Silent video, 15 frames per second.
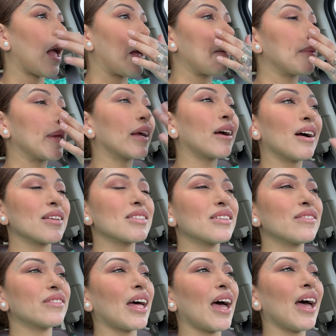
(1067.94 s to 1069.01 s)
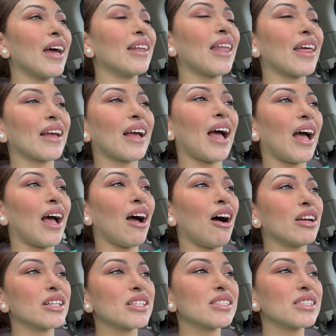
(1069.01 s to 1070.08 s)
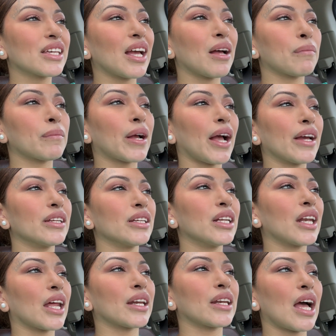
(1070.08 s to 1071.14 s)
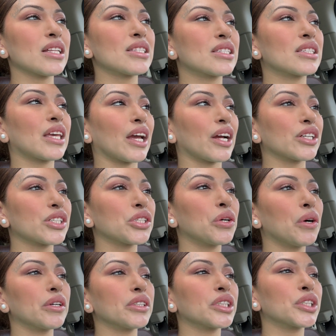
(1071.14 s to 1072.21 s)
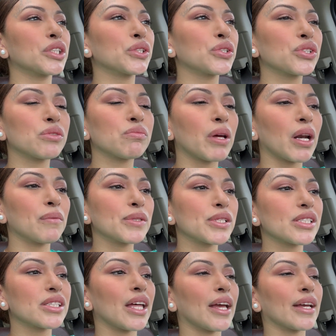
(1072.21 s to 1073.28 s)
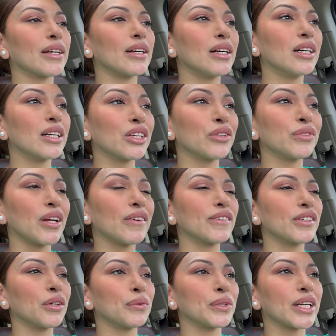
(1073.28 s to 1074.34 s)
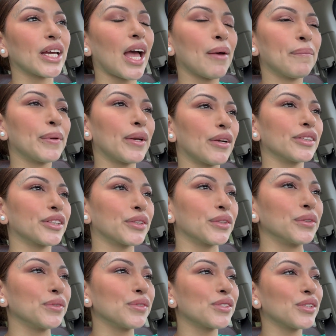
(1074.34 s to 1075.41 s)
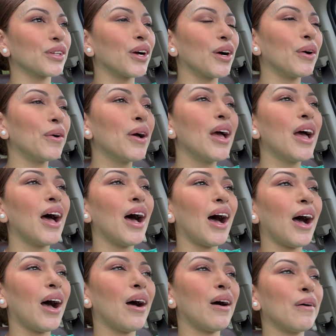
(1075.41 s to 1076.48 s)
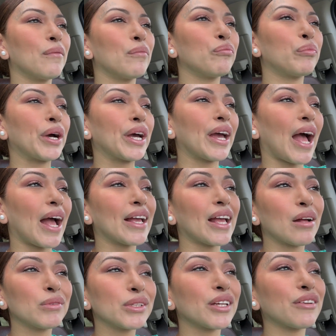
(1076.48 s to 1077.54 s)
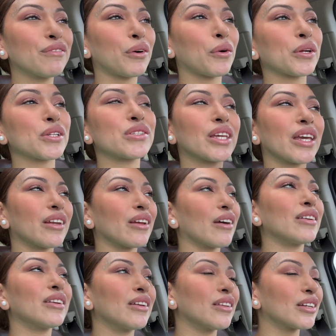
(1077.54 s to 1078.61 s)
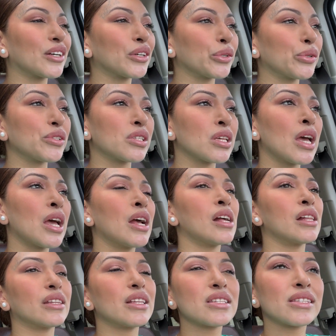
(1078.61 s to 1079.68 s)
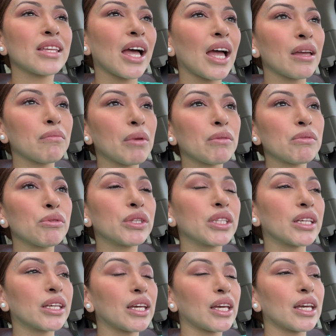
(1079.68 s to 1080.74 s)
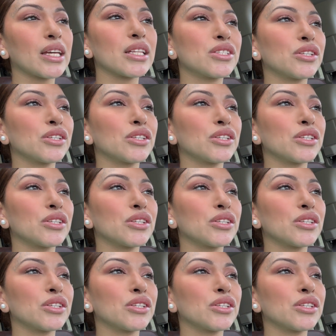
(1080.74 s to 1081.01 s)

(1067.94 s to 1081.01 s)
Because of that, like, honestly, I'm kind of like not scared to go on a cruise, but I'm just like, you never know what could happen on a cruise, you know. But I am looking forward to getting on another cruise, this time maybe with the kids.